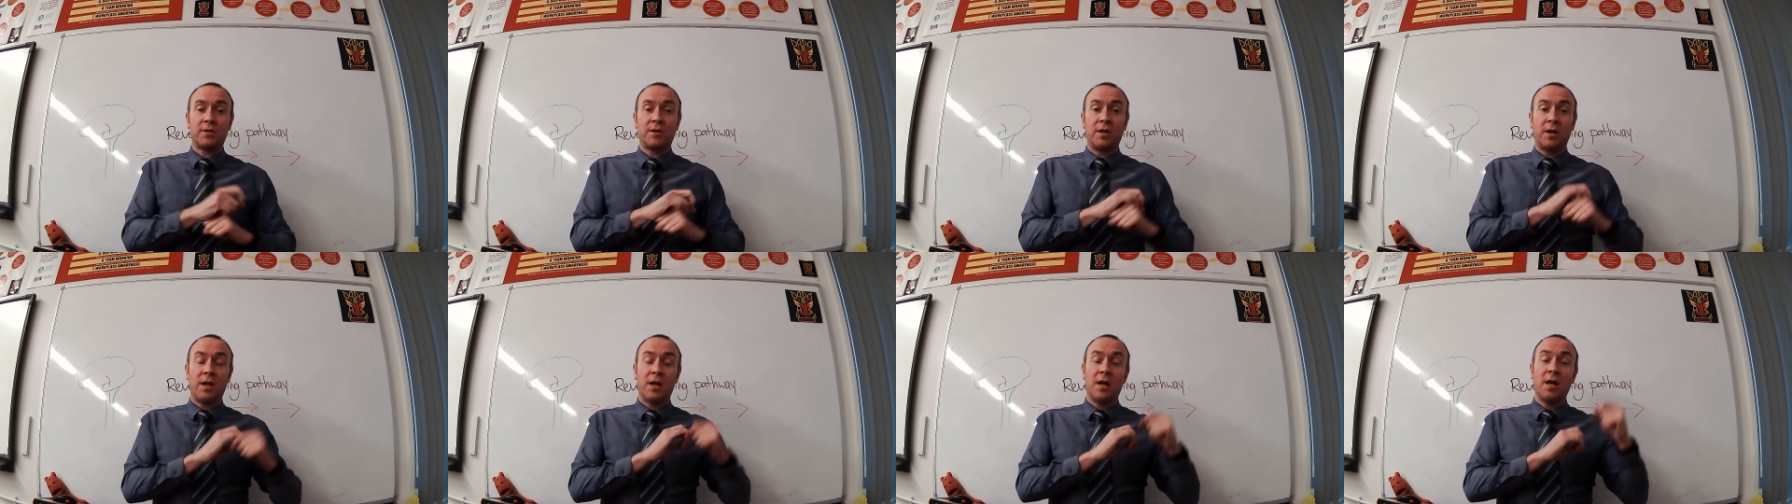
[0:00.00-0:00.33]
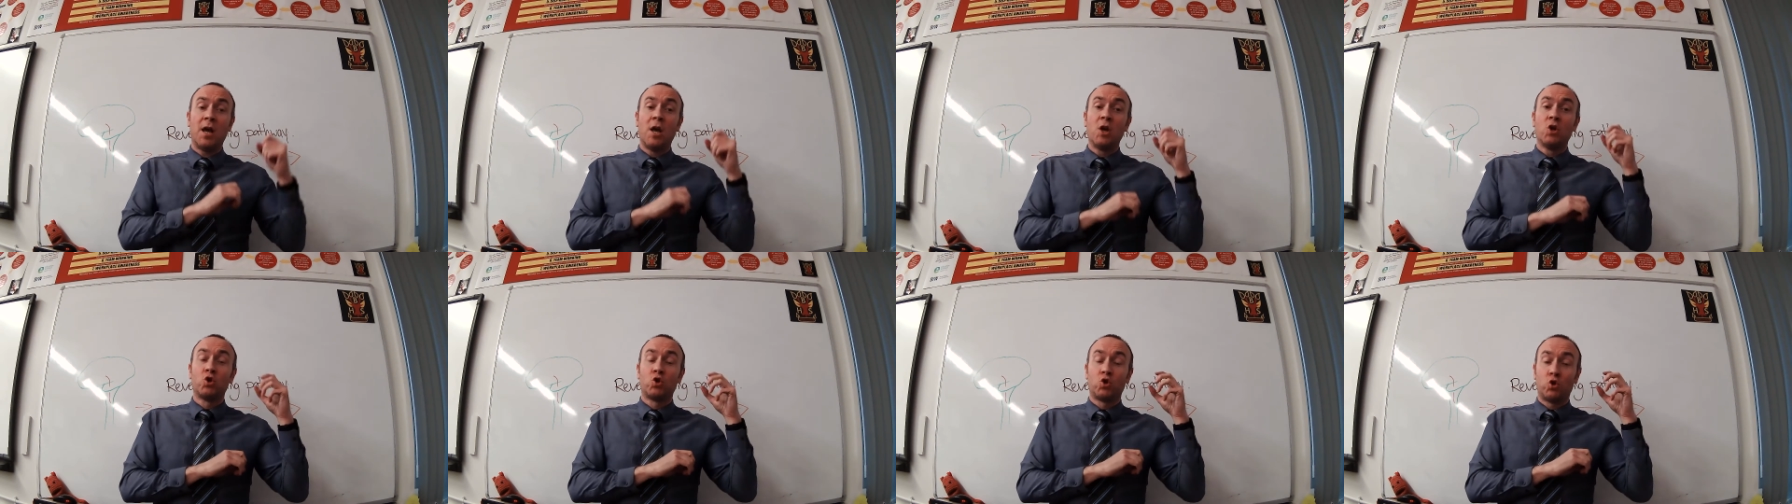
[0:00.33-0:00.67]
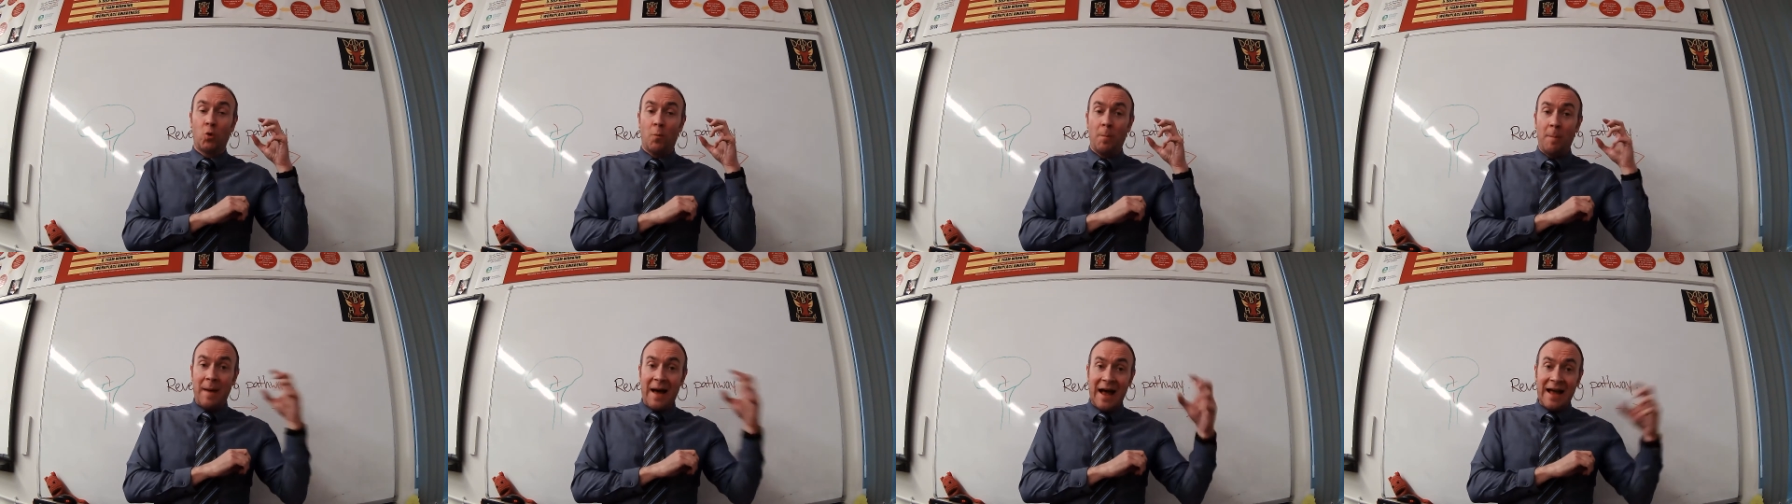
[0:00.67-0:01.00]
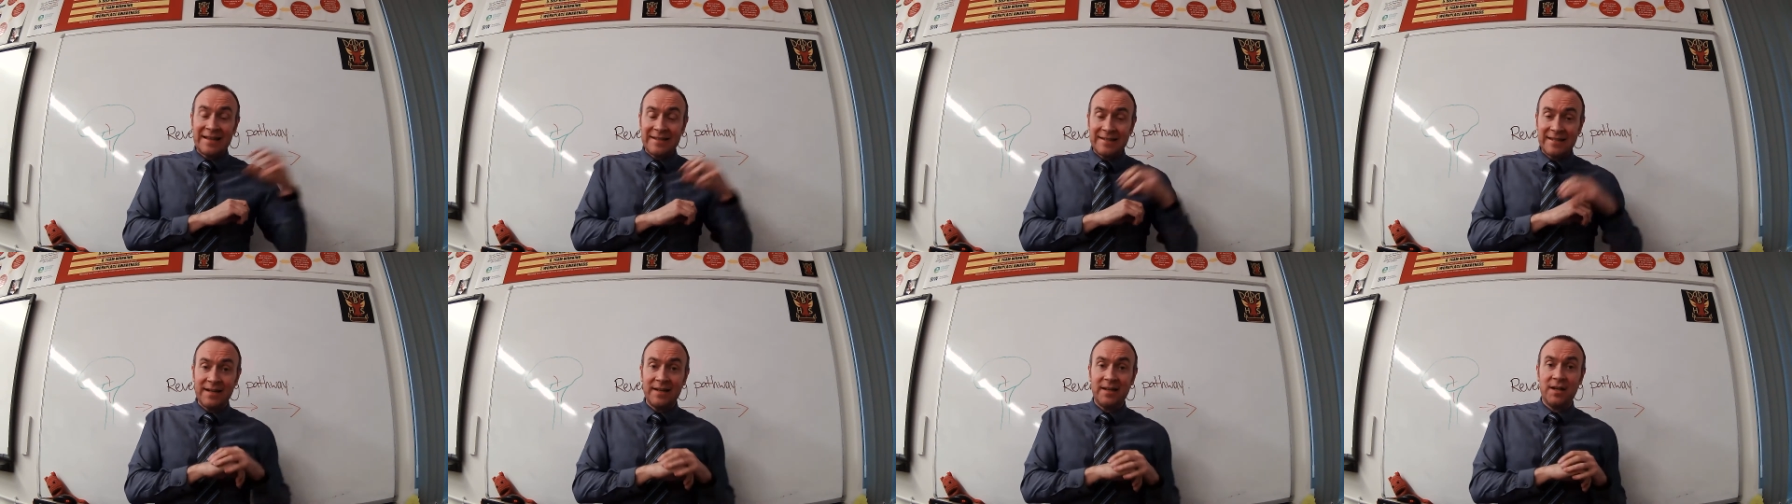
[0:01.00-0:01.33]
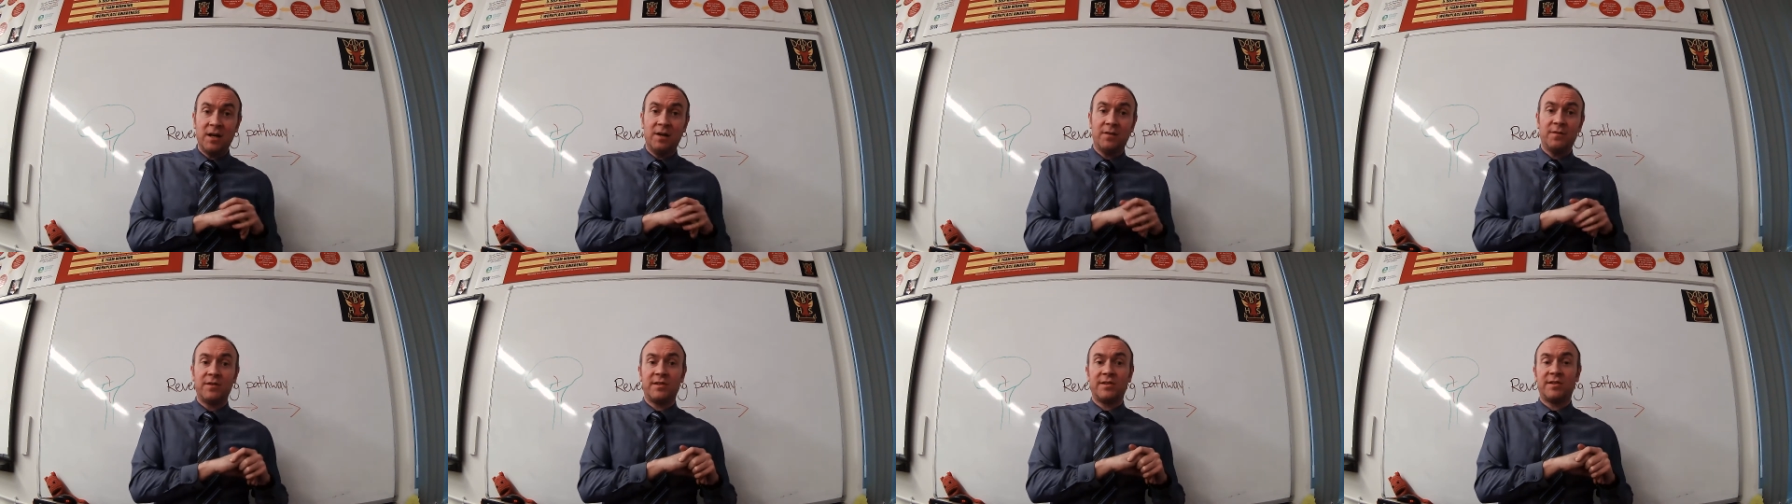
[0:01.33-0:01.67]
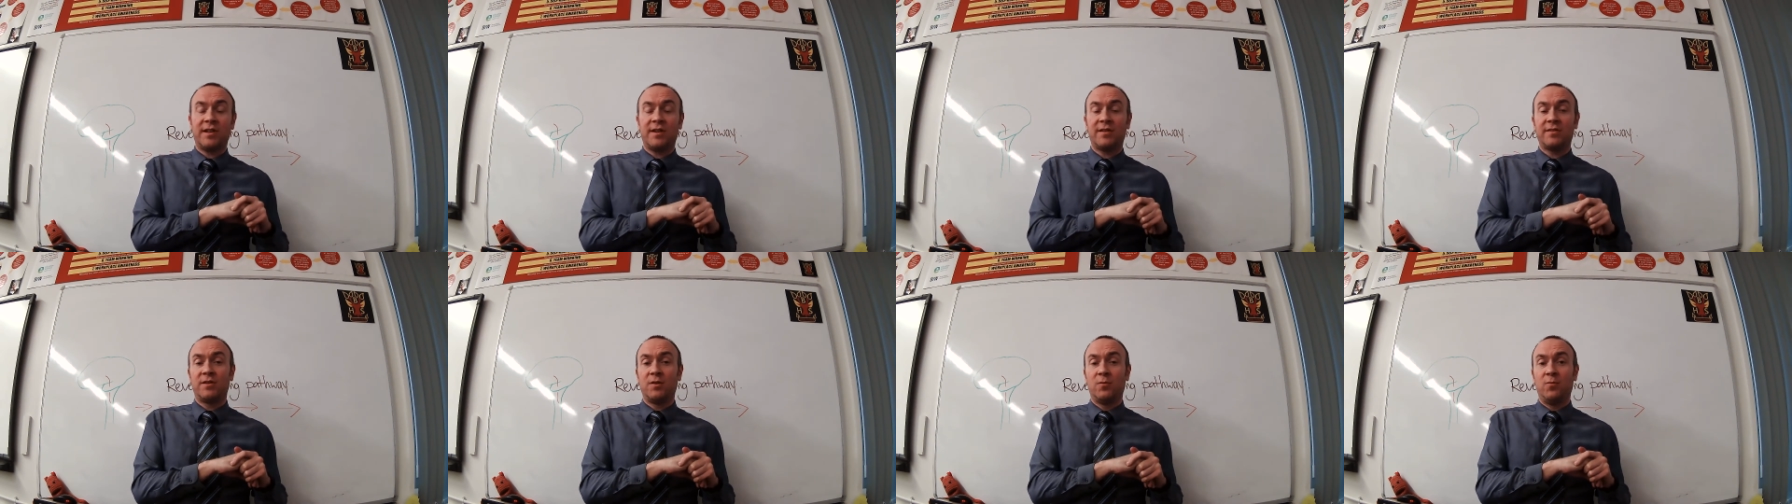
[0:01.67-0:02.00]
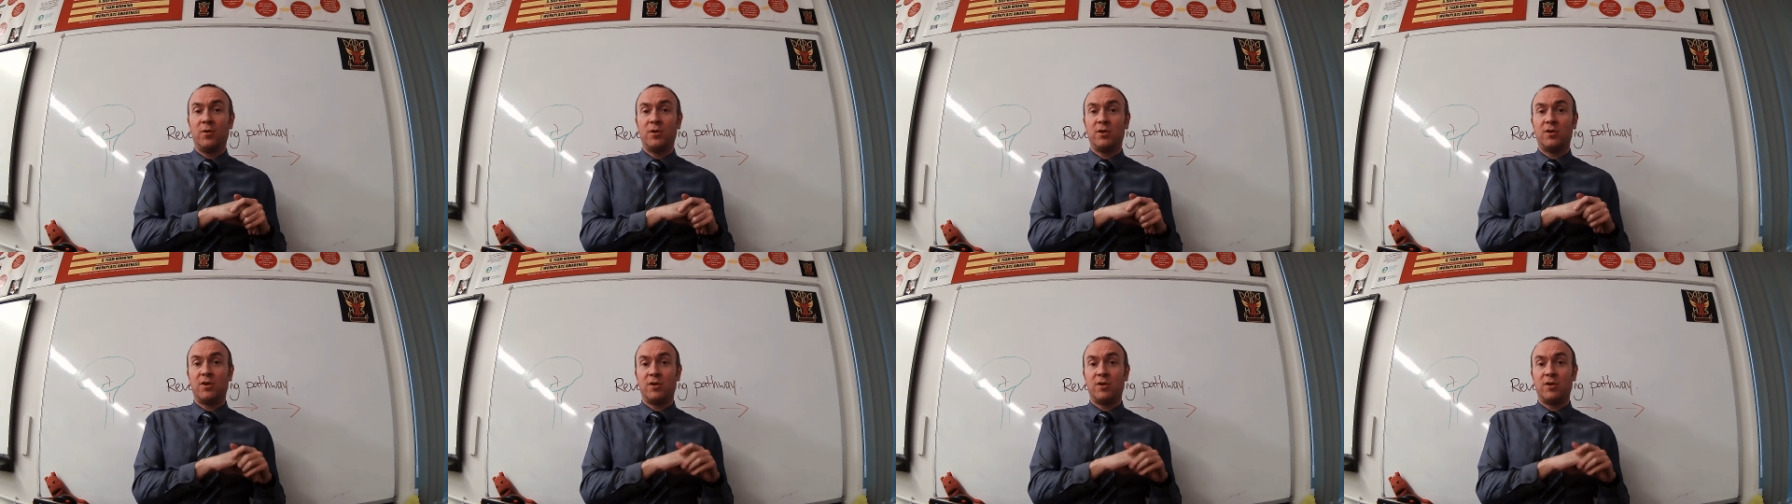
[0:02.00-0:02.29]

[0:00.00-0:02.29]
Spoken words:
the somatic nervous system, which